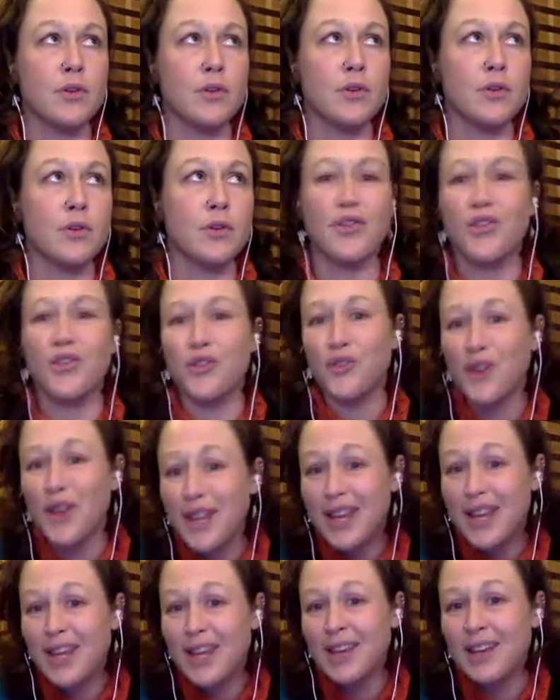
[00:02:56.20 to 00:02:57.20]
so the
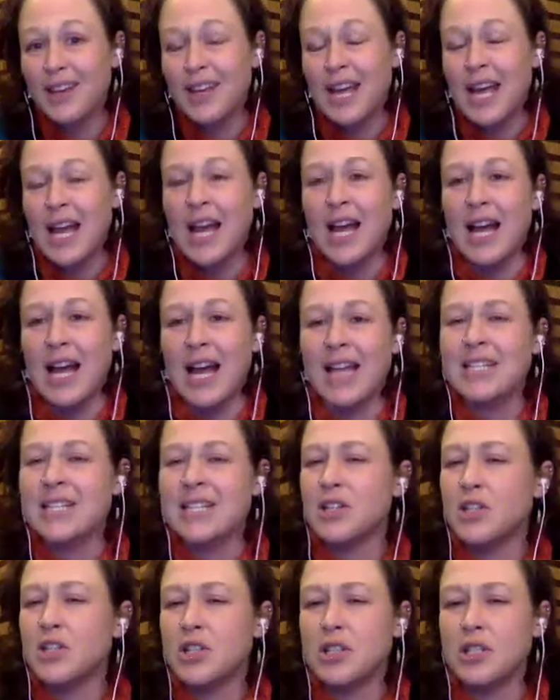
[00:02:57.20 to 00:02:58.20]
three, I
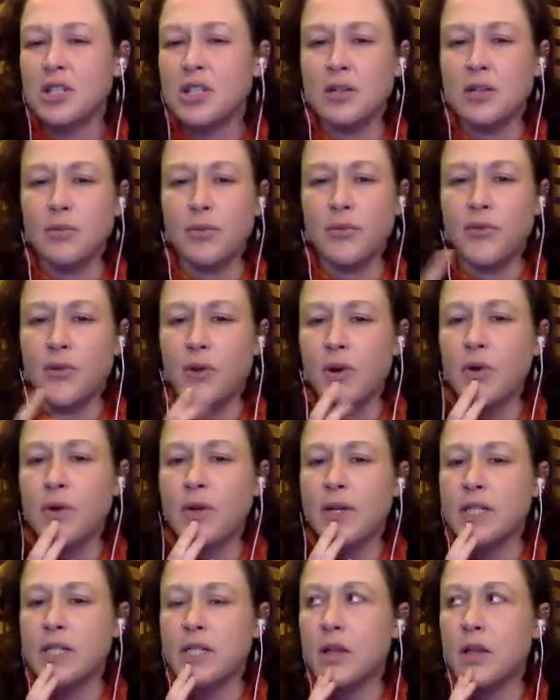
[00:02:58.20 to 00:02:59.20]
guess I'll just, before
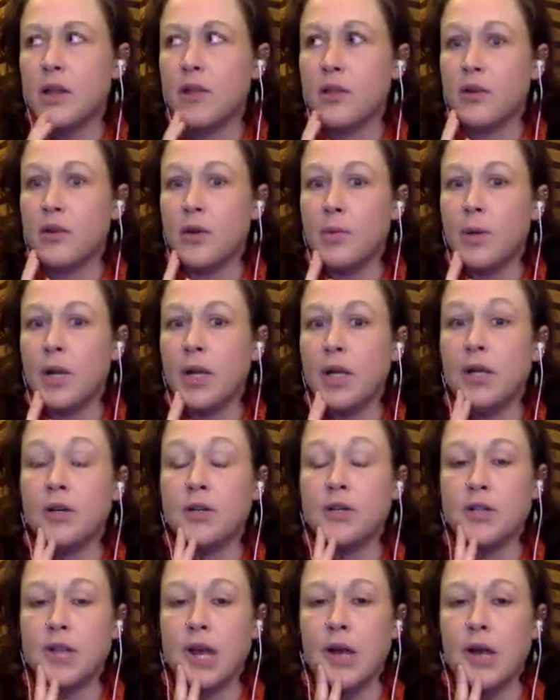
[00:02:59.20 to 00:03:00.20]
going into the three
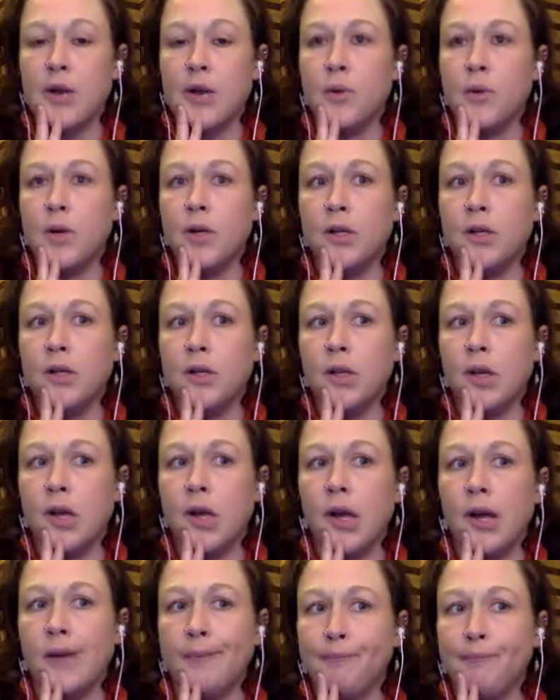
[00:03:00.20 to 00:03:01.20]
pillars, I will
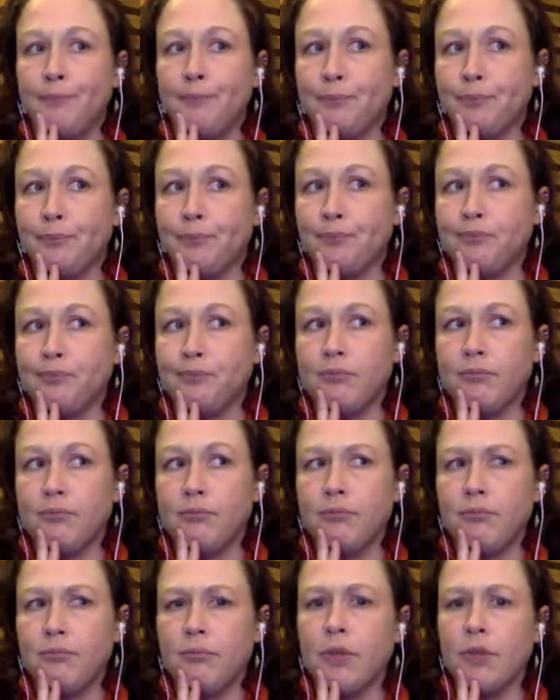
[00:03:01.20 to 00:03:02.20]

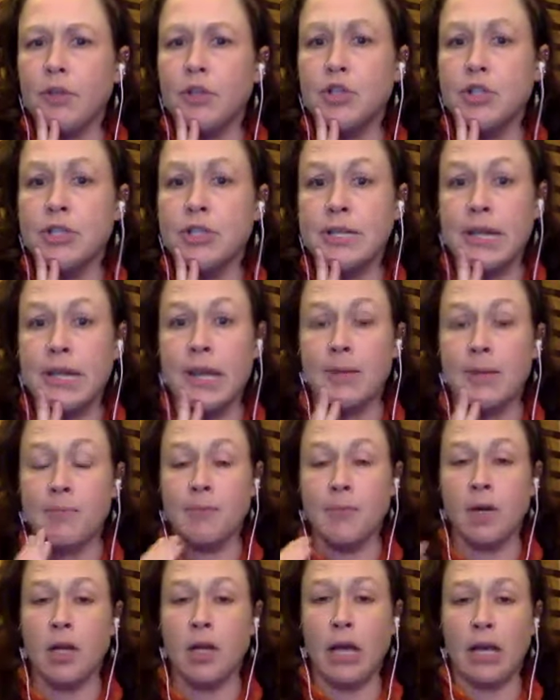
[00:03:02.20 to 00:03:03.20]
just
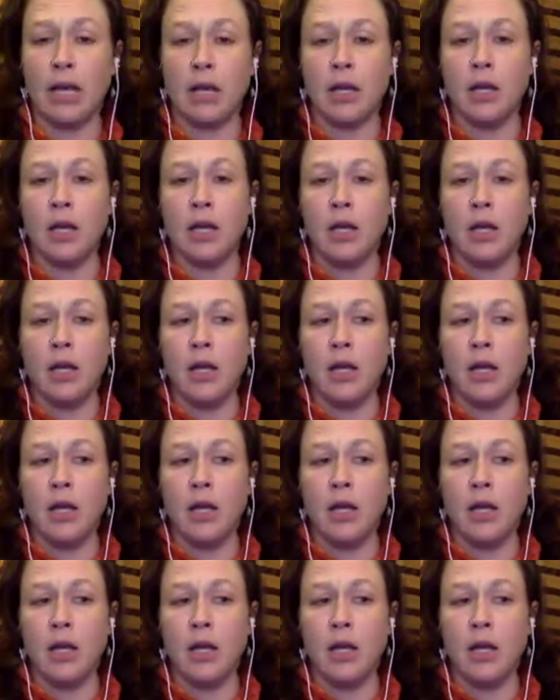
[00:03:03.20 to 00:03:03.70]
name like